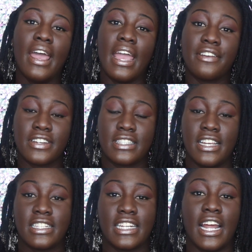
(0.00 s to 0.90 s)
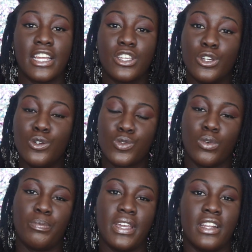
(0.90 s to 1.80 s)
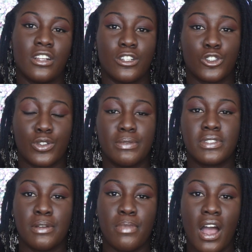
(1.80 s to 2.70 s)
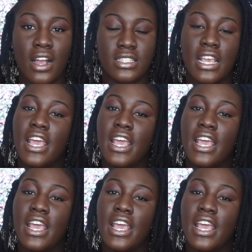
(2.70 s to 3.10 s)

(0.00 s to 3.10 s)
Everything that I use will be in the description box,